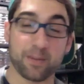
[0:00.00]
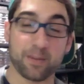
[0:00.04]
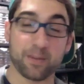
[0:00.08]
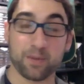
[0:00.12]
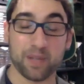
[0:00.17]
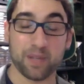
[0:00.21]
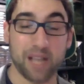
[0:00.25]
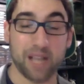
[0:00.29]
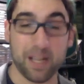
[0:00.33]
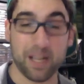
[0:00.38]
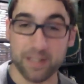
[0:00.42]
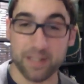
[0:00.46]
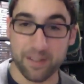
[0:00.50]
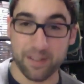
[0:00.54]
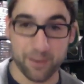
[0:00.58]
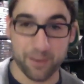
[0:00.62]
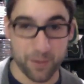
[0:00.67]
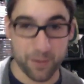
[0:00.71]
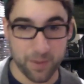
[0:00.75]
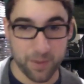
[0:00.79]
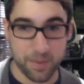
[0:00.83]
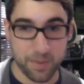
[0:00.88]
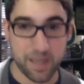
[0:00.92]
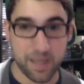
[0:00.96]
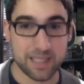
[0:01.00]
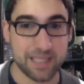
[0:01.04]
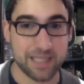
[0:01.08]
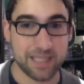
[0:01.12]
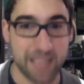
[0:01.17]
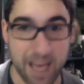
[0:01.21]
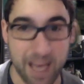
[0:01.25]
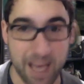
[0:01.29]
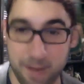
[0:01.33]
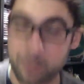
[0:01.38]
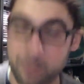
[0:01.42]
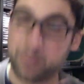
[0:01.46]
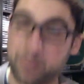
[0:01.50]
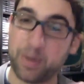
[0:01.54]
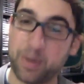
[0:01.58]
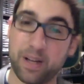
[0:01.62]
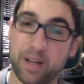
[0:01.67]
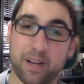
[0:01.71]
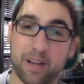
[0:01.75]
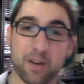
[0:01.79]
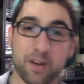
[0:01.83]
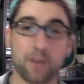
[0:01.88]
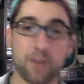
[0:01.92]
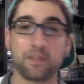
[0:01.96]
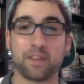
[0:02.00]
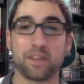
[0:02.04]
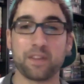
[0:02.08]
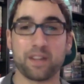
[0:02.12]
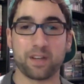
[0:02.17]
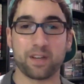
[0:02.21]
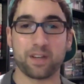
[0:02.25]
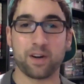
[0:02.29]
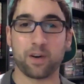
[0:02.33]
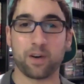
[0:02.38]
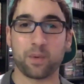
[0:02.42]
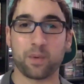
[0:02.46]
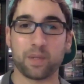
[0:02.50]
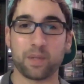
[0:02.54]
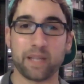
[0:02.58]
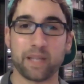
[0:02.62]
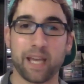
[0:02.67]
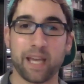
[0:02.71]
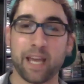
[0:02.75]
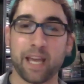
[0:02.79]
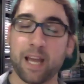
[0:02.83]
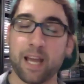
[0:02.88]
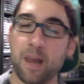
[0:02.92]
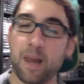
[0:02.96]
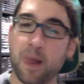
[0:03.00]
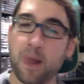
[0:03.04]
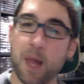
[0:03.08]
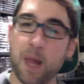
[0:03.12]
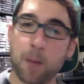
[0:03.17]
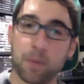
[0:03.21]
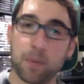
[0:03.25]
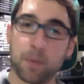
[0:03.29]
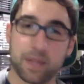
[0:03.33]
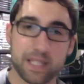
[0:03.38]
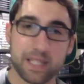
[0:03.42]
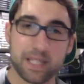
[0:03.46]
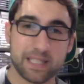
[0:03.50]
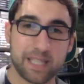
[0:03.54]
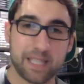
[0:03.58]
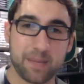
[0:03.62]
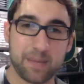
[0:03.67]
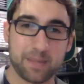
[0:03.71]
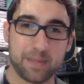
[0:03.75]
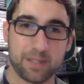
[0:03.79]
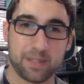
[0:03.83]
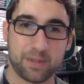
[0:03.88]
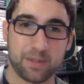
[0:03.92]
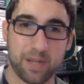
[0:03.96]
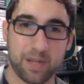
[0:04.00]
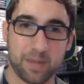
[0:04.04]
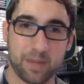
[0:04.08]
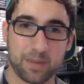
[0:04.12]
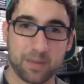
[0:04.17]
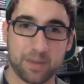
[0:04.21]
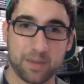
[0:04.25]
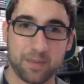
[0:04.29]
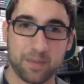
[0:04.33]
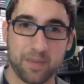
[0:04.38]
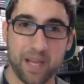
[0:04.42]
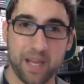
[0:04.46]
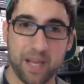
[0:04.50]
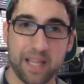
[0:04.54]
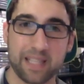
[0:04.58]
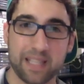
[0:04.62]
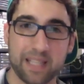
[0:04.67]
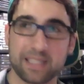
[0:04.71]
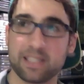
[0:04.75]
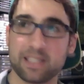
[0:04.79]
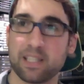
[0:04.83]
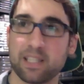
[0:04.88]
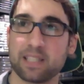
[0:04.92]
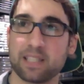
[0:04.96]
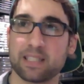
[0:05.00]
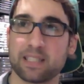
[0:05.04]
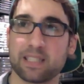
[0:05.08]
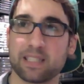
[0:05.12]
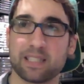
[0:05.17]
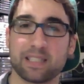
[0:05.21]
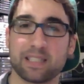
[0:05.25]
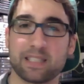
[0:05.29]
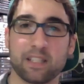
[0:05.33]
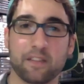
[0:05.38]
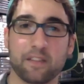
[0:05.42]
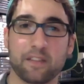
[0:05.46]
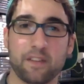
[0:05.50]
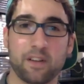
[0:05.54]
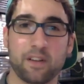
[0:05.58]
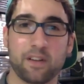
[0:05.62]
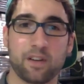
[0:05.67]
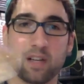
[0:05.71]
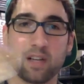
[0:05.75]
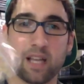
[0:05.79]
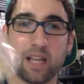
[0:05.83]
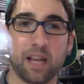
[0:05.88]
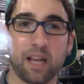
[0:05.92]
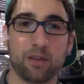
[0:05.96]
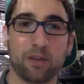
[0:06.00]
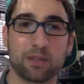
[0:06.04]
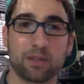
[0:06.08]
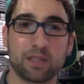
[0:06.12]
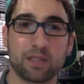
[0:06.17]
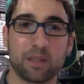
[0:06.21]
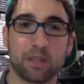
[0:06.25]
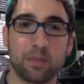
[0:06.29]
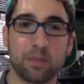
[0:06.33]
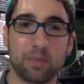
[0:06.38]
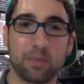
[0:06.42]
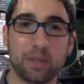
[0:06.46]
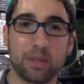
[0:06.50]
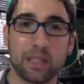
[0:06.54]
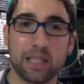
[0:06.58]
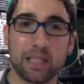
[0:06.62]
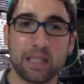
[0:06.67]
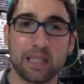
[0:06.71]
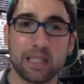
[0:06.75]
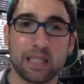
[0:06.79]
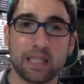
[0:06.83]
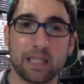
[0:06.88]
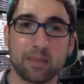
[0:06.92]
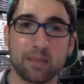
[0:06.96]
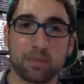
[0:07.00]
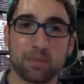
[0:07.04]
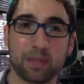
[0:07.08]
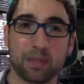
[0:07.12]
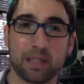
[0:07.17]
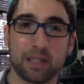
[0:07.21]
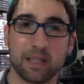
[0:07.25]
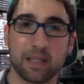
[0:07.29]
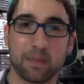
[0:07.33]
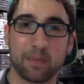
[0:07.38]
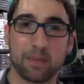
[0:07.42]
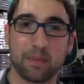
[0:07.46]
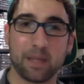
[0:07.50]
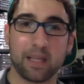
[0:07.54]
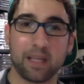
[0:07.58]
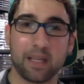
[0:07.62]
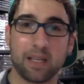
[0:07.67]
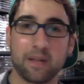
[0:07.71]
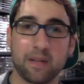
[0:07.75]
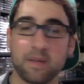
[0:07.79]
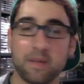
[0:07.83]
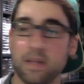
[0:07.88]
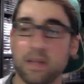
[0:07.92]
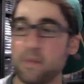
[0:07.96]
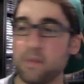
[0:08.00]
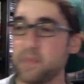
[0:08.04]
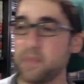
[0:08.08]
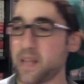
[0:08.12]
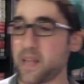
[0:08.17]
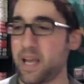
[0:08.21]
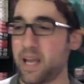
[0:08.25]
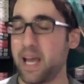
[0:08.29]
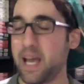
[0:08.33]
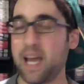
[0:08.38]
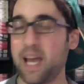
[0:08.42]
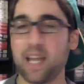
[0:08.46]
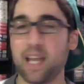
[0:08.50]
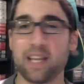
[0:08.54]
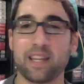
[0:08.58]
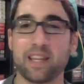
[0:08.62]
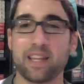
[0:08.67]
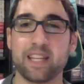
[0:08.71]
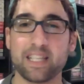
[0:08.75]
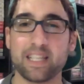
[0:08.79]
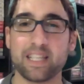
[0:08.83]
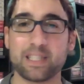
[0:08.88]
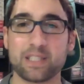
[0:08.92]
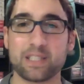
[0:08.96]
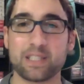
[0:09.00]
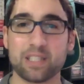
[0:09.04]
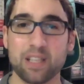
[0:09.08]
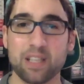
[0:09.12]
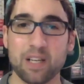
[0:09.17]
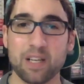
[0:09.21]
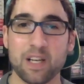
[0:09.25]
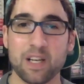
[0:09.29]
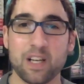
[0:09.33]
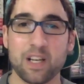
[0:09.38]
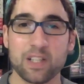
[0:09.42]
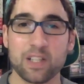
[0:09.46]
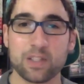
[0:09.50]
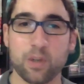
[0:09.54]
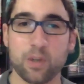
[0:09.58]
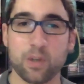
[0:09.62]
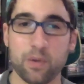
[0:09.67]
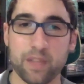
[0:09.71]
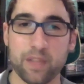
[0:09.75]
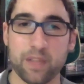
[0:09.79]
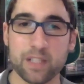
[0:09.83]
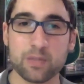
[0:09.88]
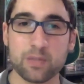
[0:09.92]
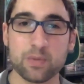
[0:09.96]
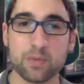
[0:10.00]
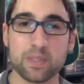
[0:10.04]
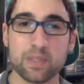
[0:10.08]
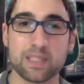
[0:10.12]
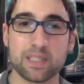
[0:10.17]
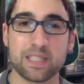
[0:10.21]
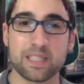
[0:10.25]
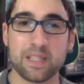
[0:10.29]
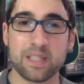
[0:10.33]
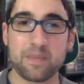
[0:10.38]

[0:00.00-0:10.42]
I'll never own the box to that, but hopefully the cart one day. But this game's incredible, and it still has like the cellophane on it, and it was completely mint. And this was,